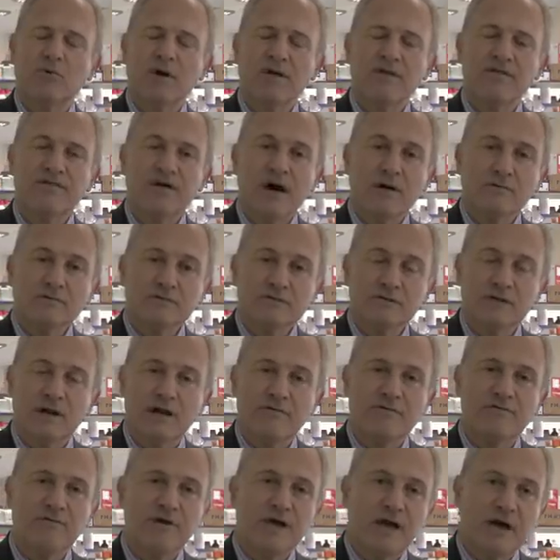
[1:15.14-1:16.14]

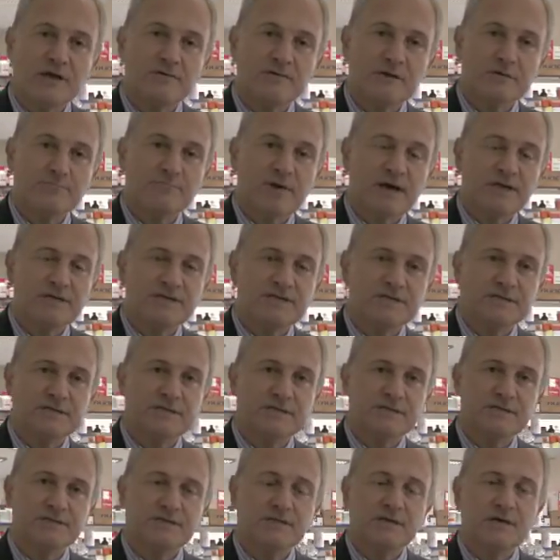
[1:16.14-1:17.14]
thousand three hundred
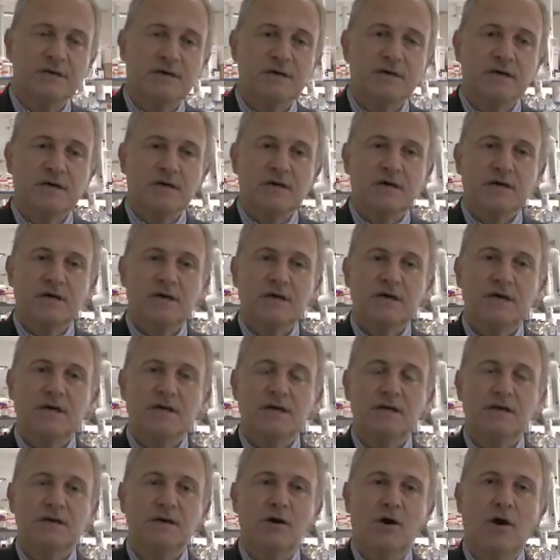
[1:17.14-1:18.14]
patients
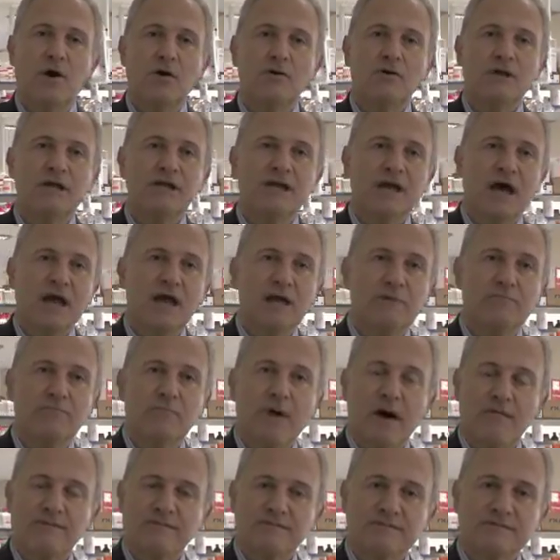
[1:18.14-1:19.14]
in only nine
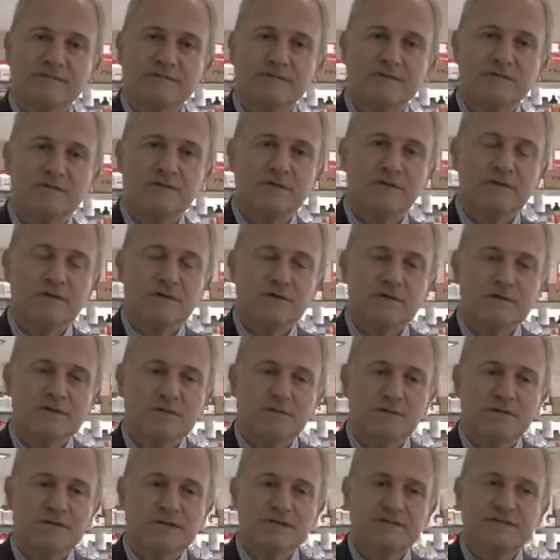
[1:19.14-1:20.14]
months.
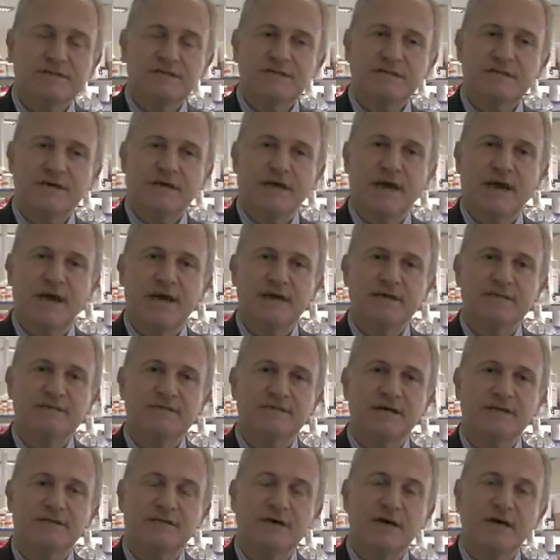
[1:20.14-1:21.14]
So this indicates
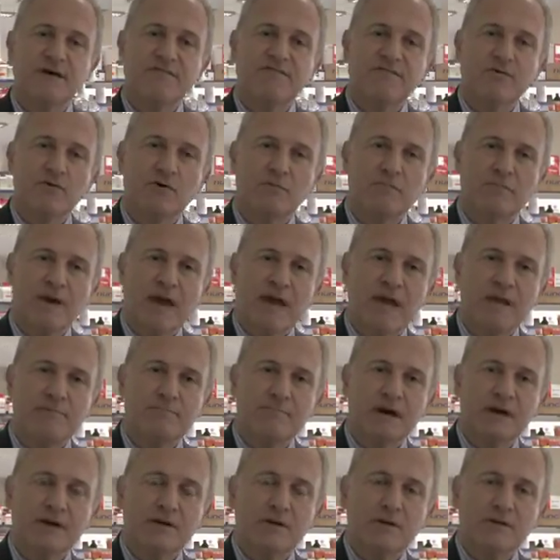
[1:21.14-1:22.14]
that the effort made
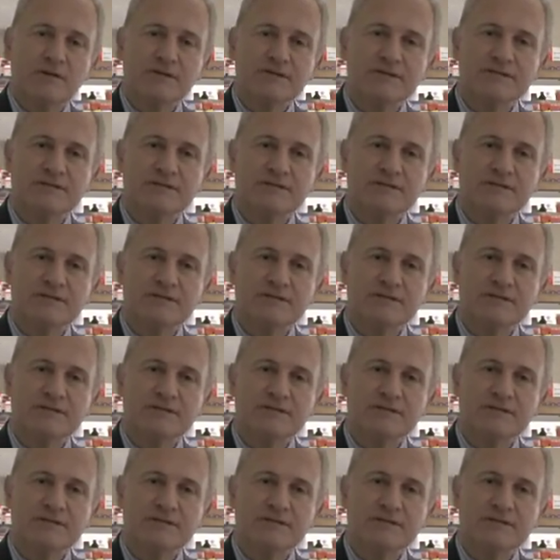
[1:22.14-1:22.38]
by all the